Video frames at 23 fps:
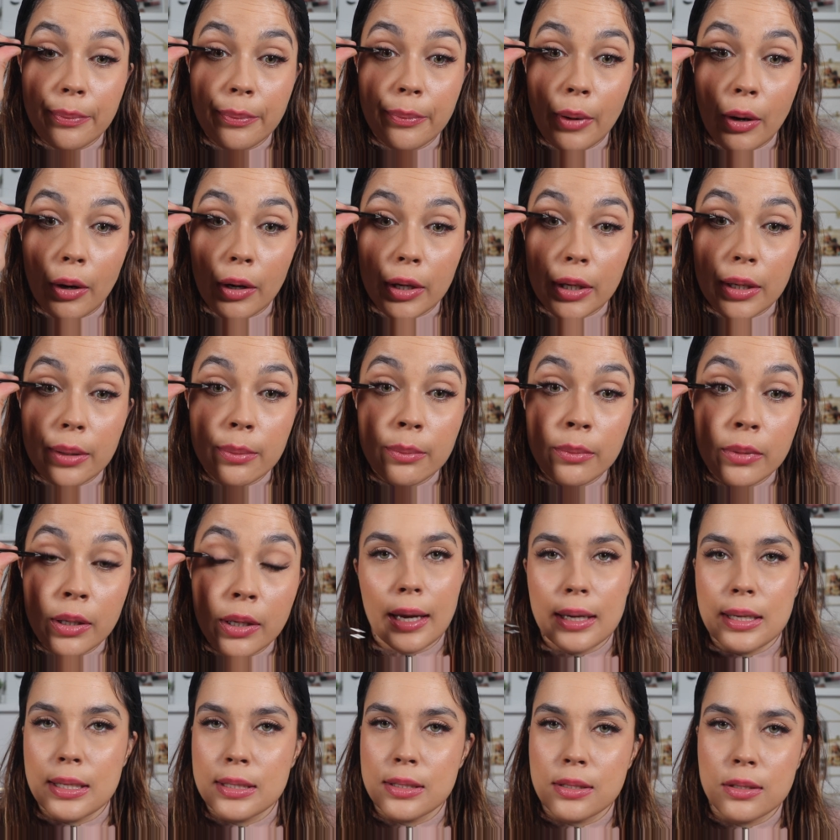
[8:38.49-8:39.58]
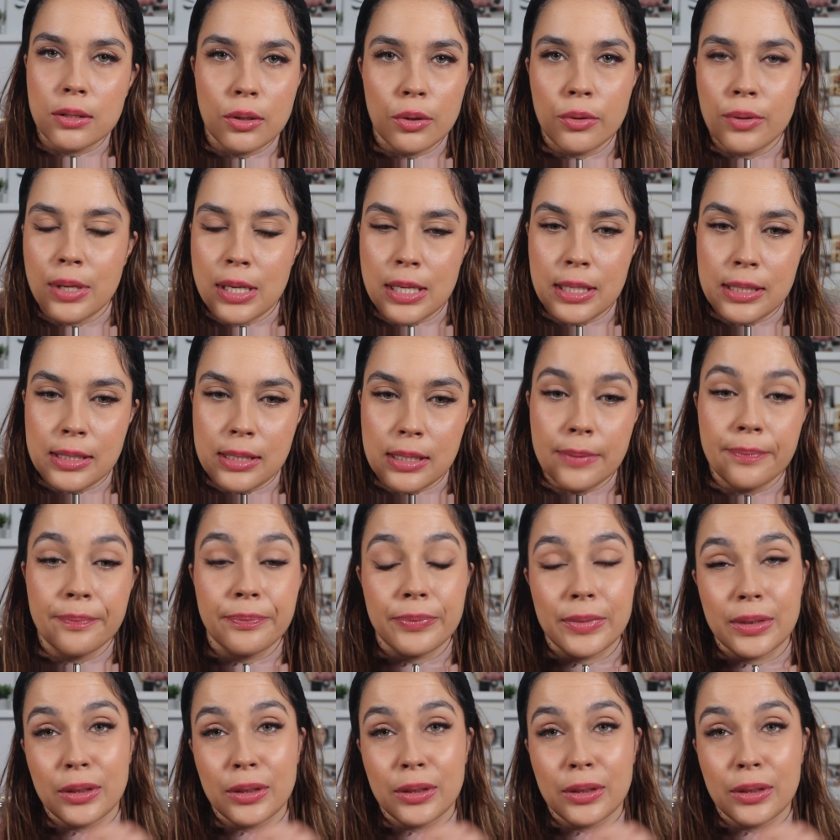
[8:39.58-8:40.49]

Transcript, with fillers: bottom and it's so easy.